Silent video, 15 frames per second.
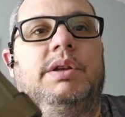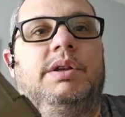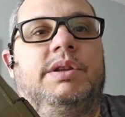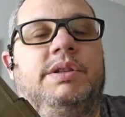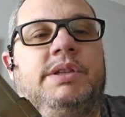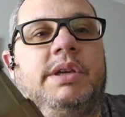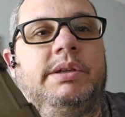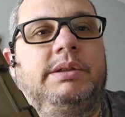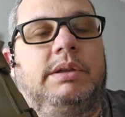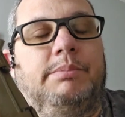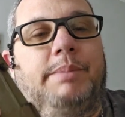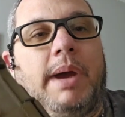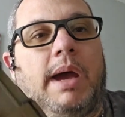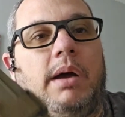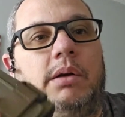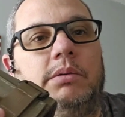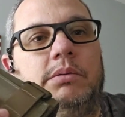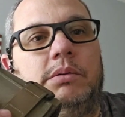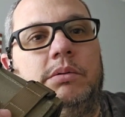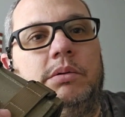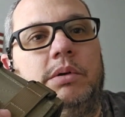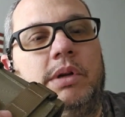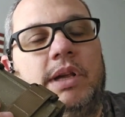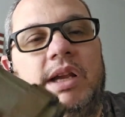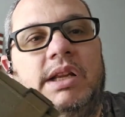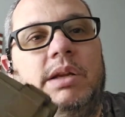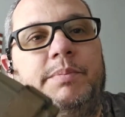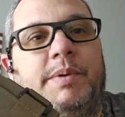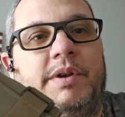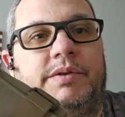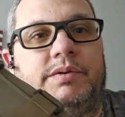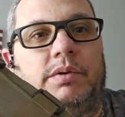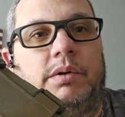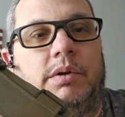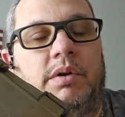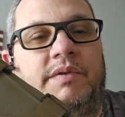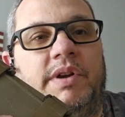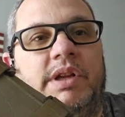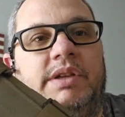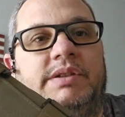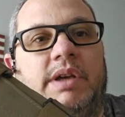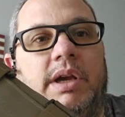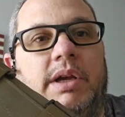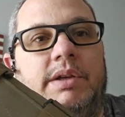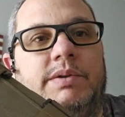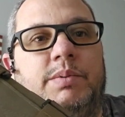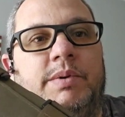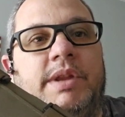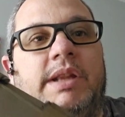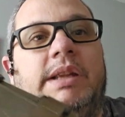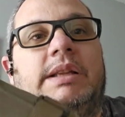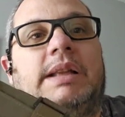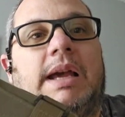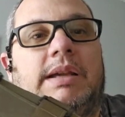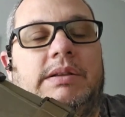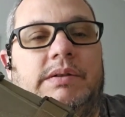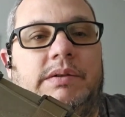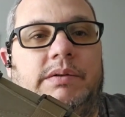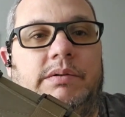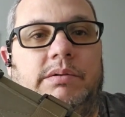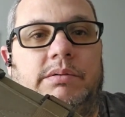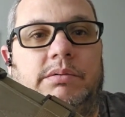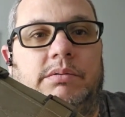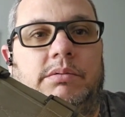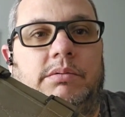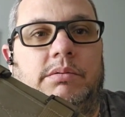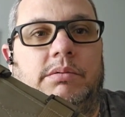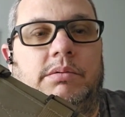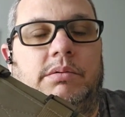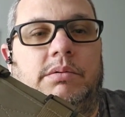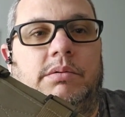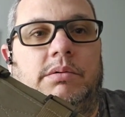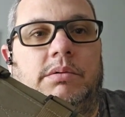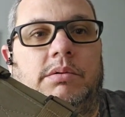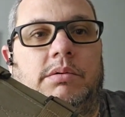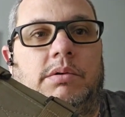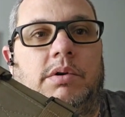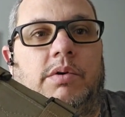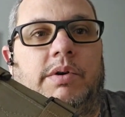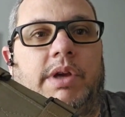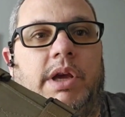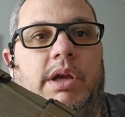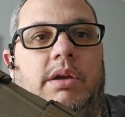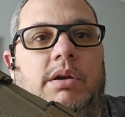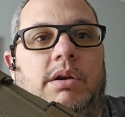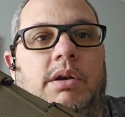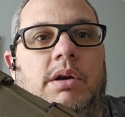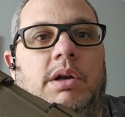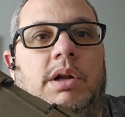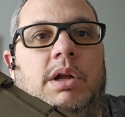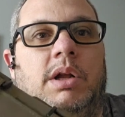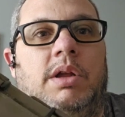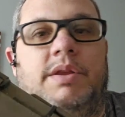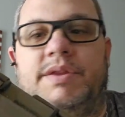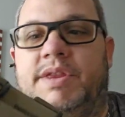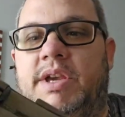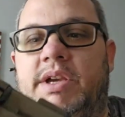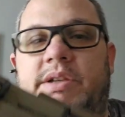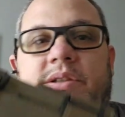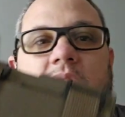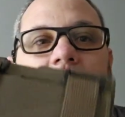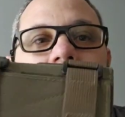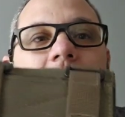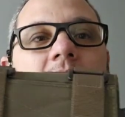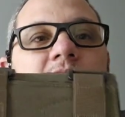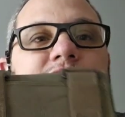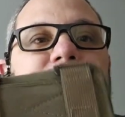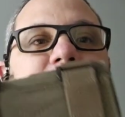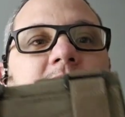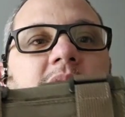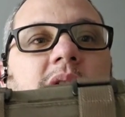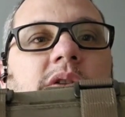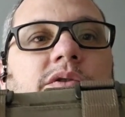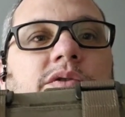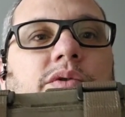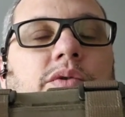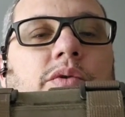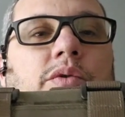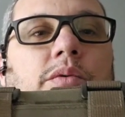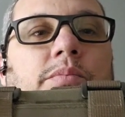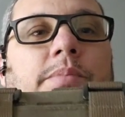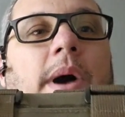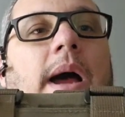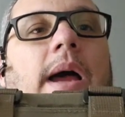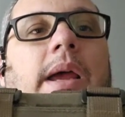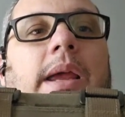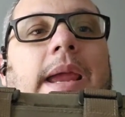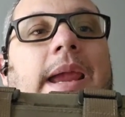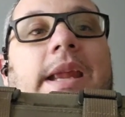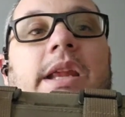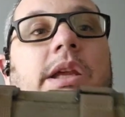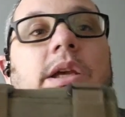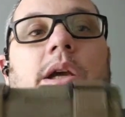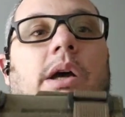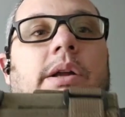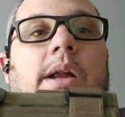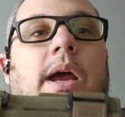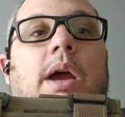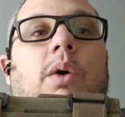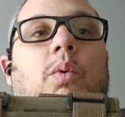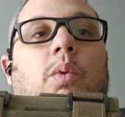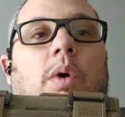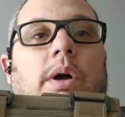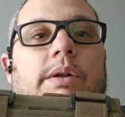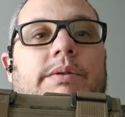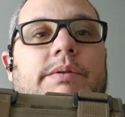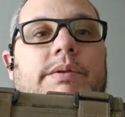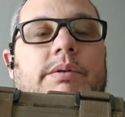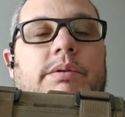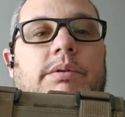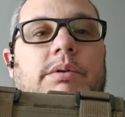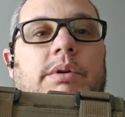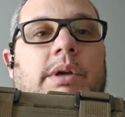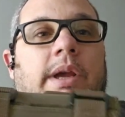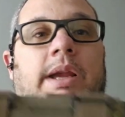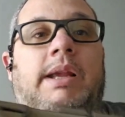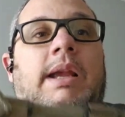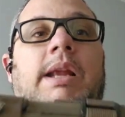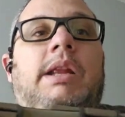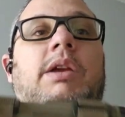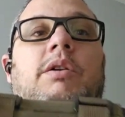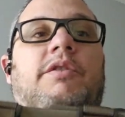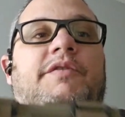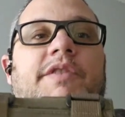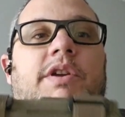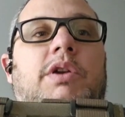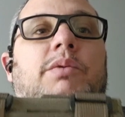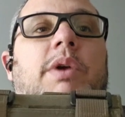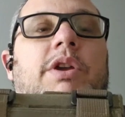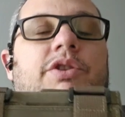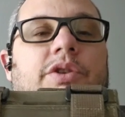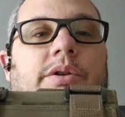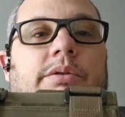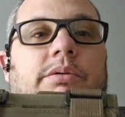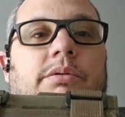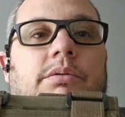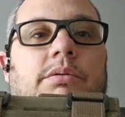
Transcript: just about any pistol of any size with any light. Okay? This allows me to buy any gun I want in any configuration